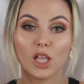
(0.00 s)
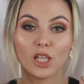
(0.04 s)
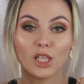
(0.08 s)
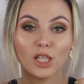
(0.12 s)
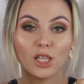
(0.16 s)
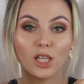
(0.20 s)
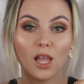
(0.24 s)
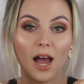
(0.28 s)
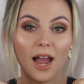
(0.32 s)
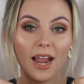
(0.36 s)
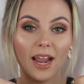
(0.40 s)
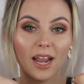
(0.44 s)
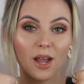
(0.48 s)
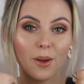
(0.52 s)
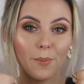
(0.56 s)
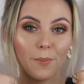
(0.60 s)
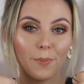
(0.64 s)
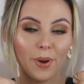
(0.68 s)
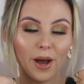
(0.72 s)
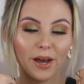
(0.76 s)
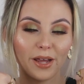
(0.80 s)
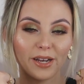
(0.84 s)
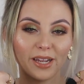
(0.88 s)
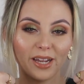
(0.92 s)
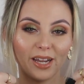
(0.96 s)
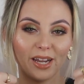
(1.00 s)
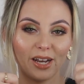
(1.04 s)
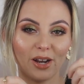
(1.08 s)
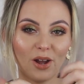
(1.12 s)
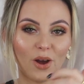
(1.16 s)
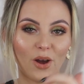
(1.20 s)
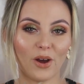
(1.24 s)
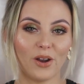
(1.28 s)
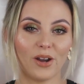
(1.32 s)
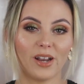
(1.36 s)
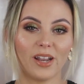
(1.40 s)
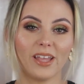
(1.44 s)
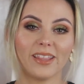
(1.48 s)
like button
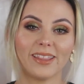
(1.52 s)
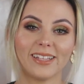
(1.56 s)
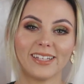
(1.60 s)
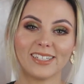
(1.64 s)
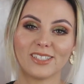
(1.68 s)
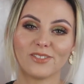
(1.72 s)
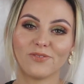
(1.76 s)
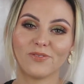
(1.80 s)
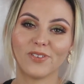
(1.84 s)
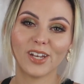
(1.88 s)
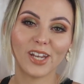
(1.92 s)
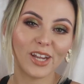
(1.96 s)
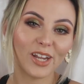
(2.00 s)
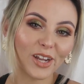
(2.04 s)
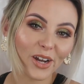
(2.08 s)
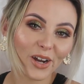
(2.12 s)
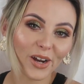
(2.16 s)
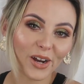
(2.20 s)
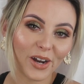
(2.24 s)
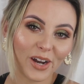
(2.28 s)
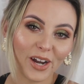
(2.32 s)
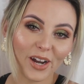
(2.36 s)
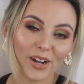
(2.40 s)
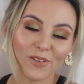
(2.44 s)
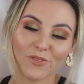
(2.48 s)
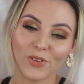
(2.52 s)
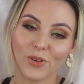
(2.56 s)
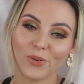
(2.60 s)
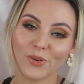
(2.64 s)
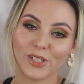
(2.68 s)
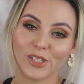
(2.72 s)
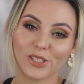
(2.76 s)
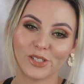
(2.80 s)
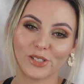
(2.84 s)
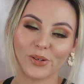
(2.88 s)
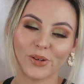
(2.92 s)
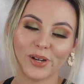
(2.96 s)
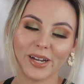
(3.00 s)
on this video if you
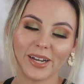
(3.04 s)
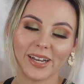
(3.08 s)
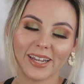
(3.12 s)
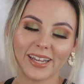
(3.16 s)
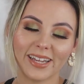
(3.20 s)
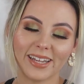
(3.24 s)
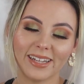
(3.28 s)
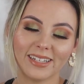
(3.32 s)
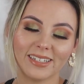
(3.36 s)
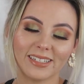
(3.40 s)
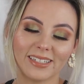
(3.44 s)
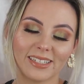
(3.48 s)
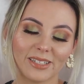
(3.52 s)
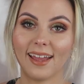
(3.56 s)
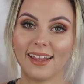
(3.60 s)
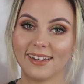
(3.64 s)
enjoyed it.